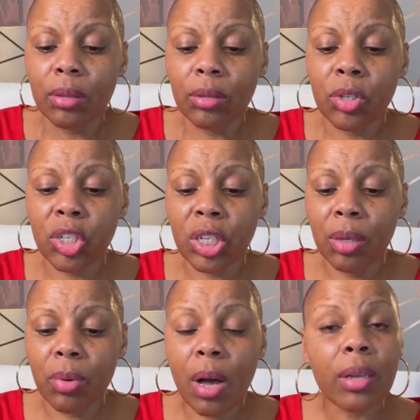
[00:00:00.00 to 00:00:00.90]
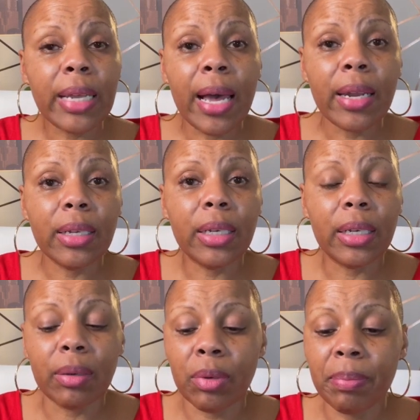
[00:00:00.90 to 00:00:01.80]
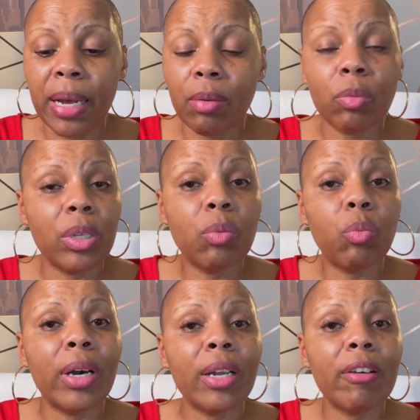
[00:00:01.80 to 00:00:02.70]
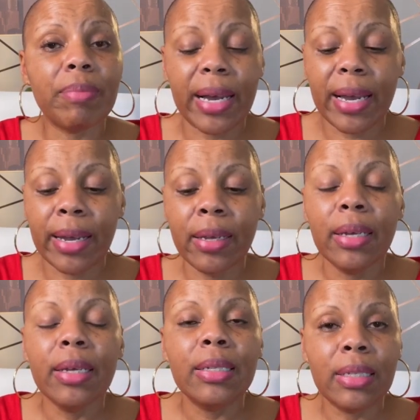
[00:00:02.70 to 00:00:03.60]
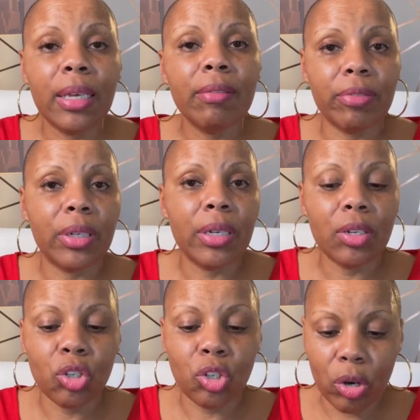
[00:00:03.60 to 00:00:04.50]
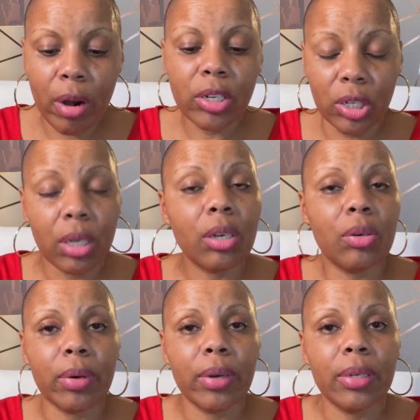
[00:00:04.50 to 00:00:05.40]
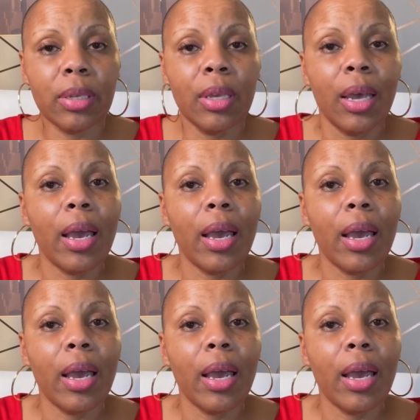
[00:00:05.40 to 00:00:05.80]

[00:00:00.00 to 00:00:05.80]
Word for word: she walked out of here with my with one of my 10 foot charging cords,